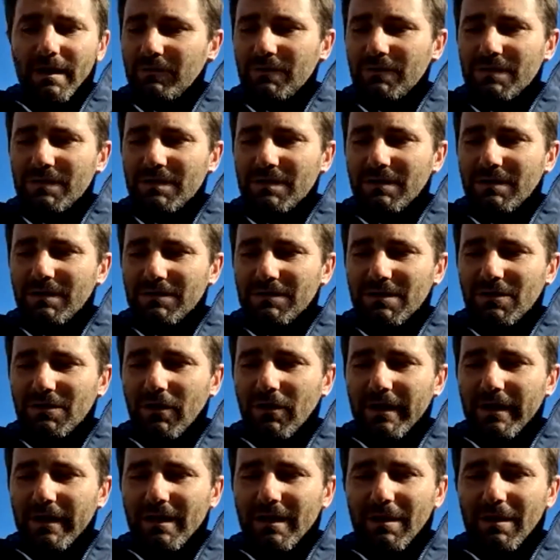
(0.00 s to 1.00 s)
was
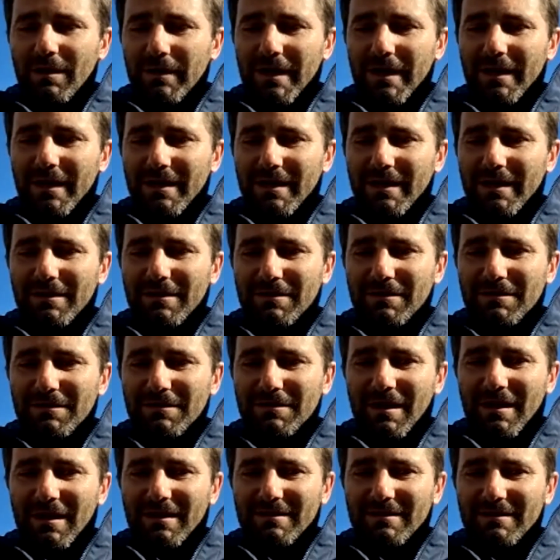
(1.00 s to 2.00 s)
great coming in
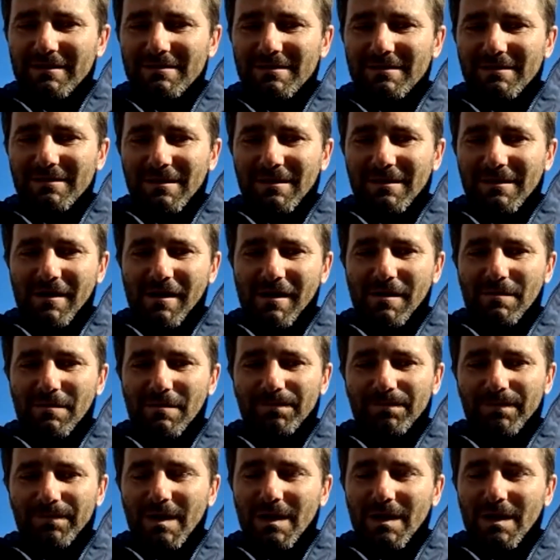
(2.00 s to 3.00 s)
and
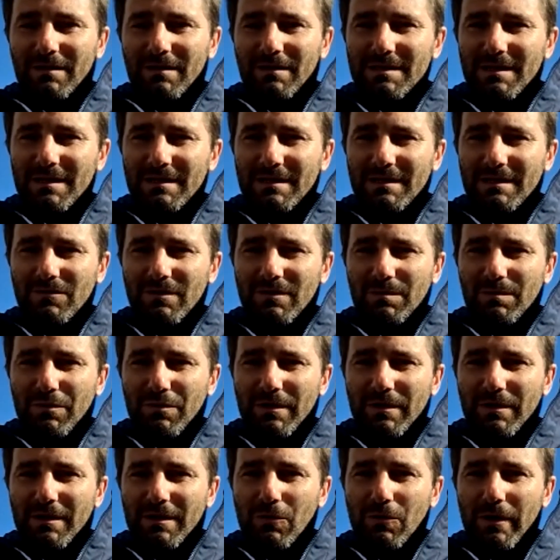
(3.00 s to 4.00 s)
kind of settled in
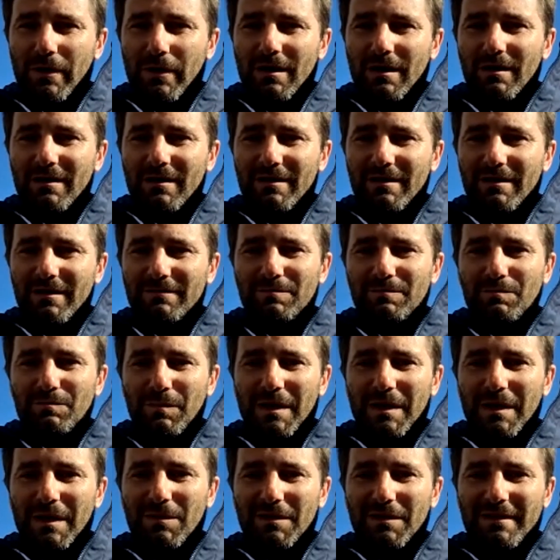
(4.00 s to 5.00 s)
pretty quickly.
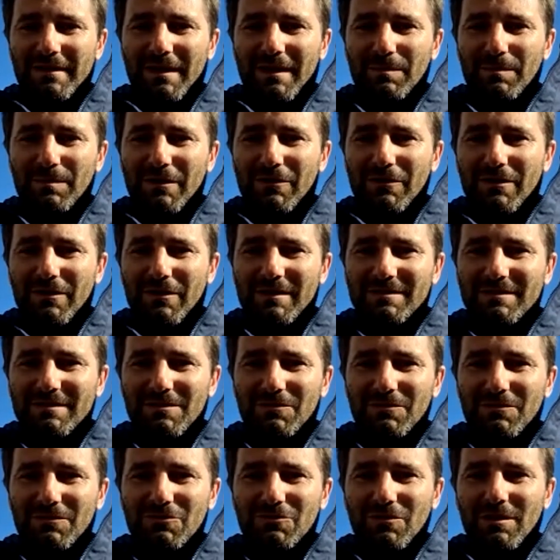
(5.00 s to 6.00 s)
Made my debut against
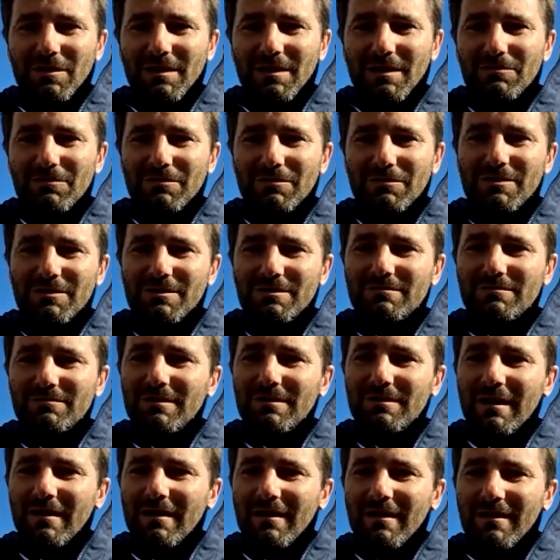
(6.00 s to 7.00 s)
Australia, which
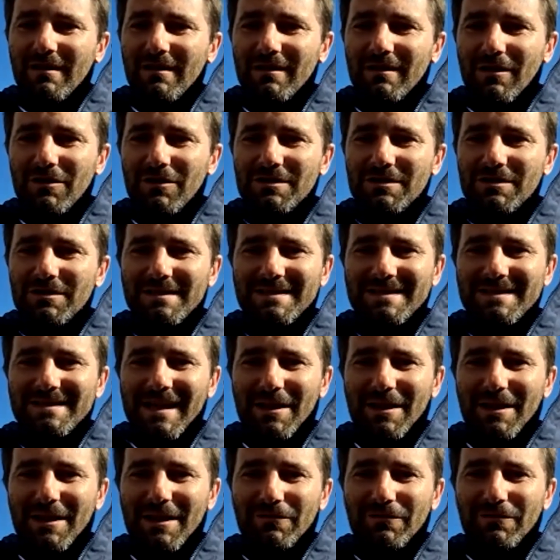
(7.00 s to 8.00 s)
lasted
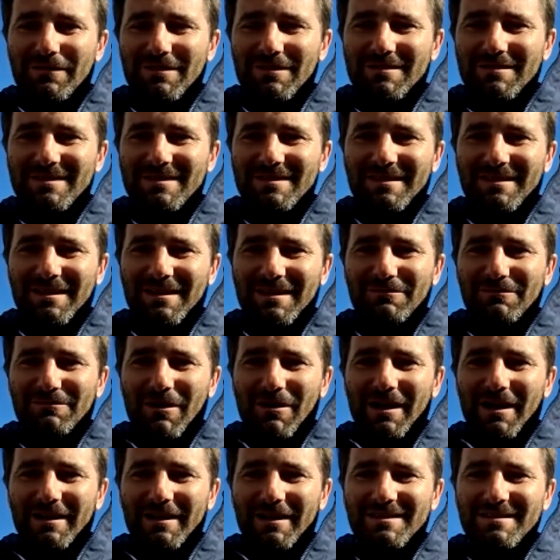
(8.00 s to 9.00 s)
10 overs, and then it
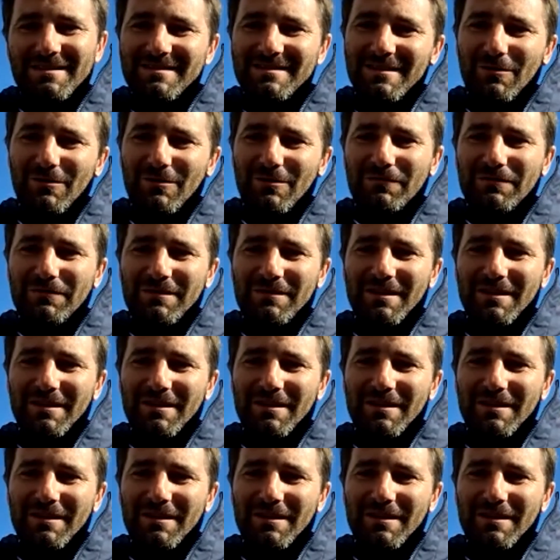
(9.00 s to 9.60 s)
rained, as it often